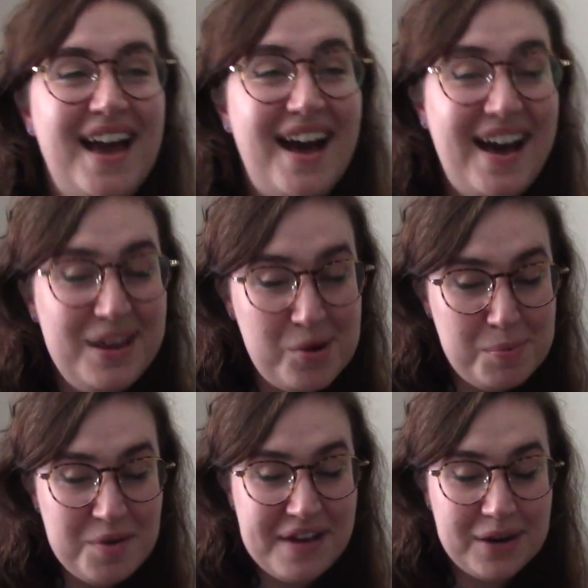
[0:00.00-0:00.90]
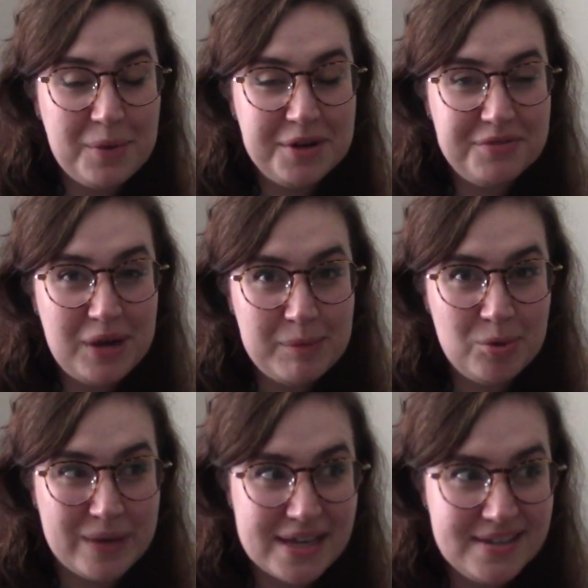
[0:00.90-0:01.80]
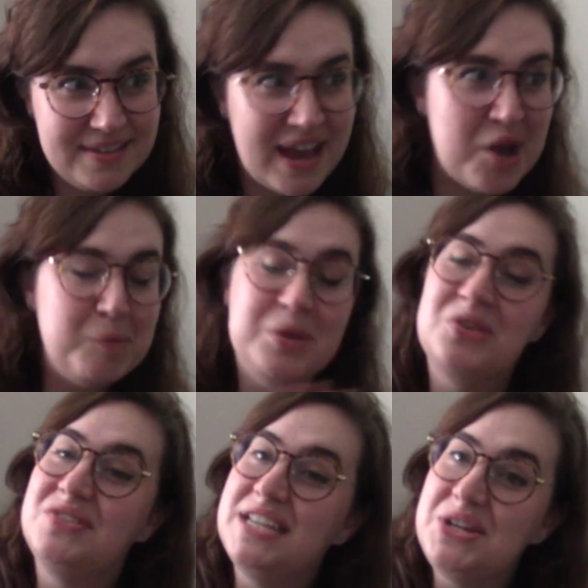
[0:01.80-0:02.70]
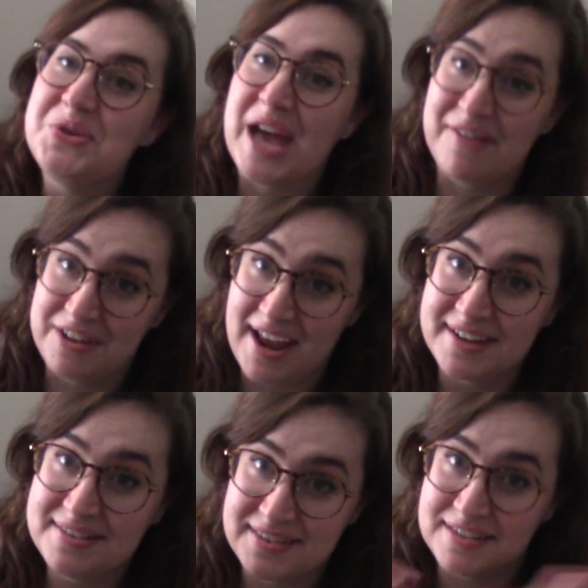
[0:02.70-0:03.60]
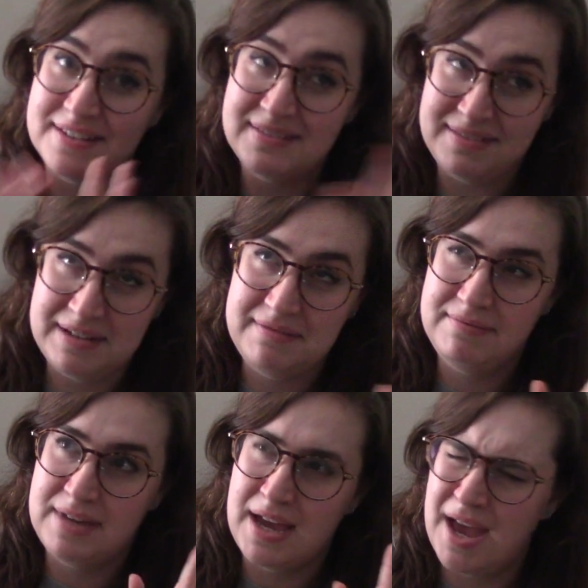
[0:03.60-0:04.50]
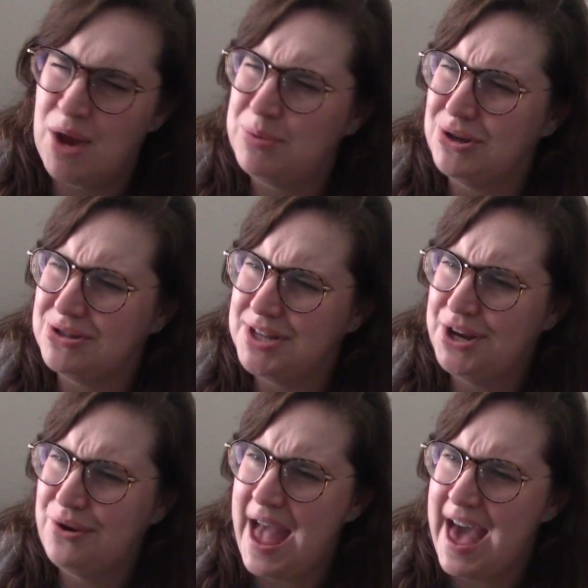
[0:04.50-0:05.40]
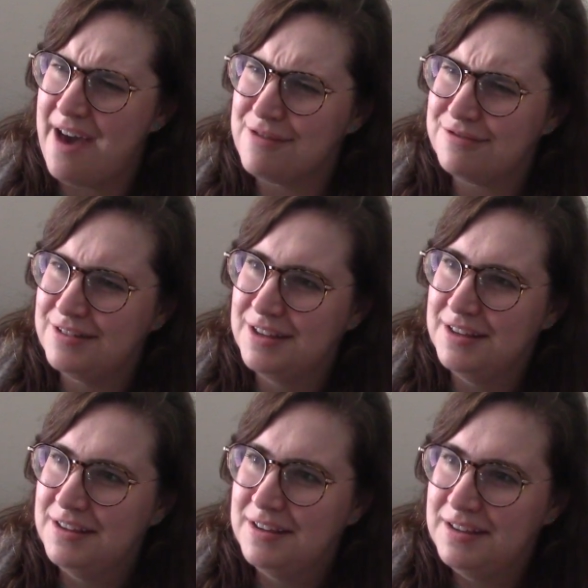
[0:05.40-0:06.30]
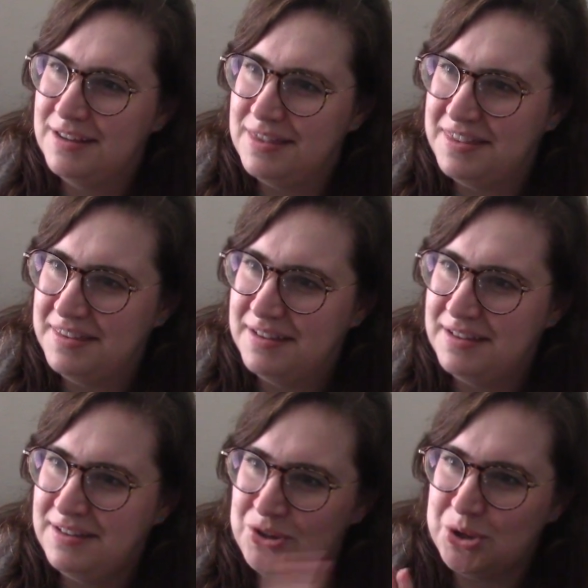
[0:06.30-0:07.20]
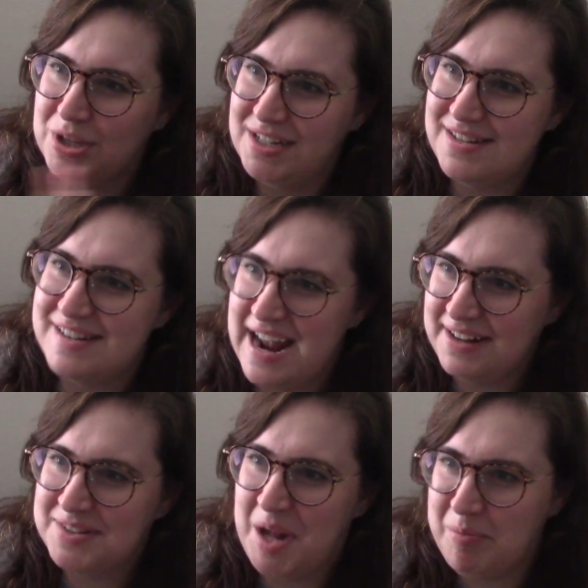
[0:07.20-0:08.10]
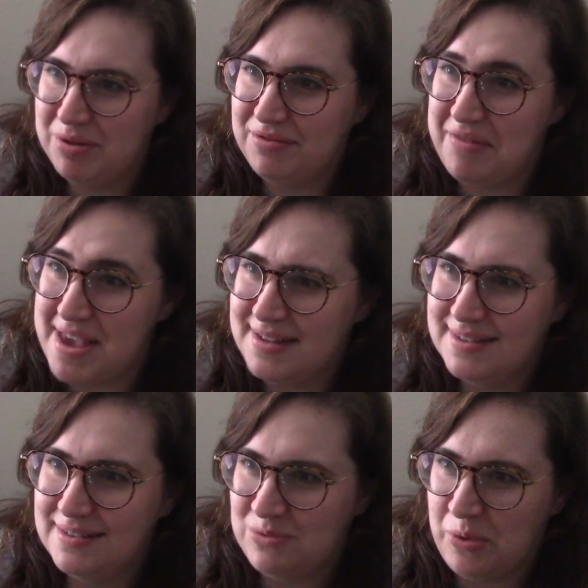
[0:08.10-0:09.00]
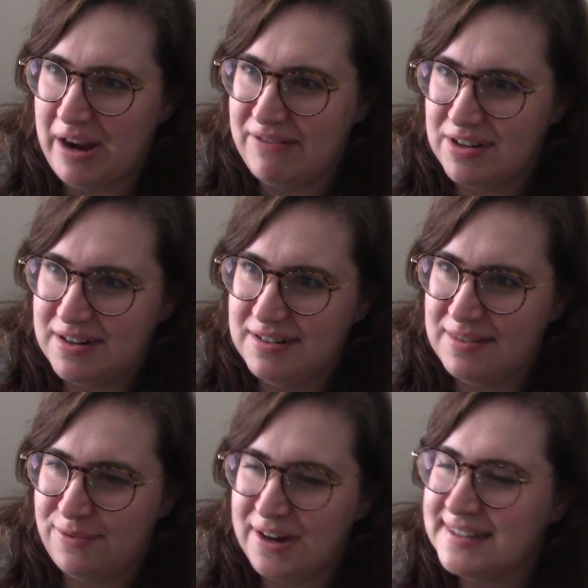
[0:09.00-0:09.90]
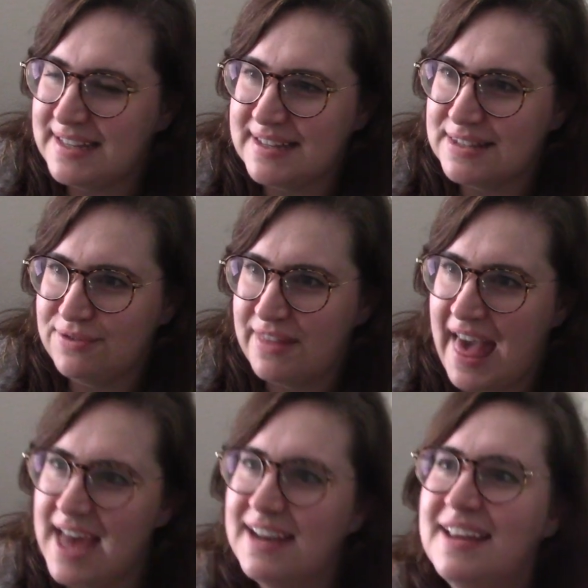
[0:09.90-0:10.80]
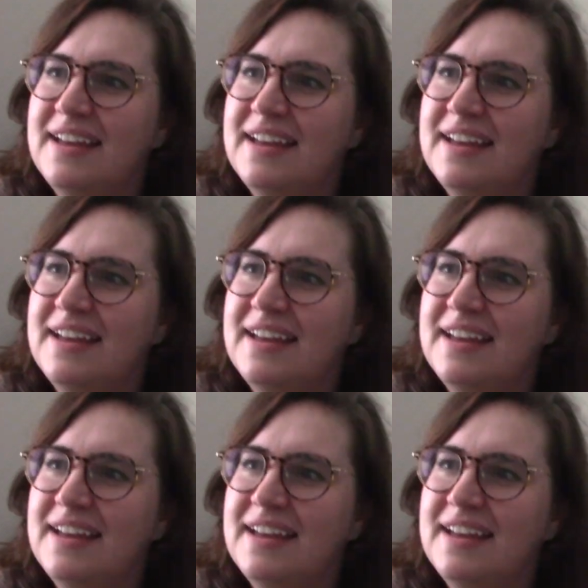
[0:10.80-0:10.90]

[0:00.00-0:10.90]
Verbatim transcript: I hope you've had a wonderful couple weeks. I hope you continue to have I hope you continue to have good next couple of weeks, whatever the phrasing is for that.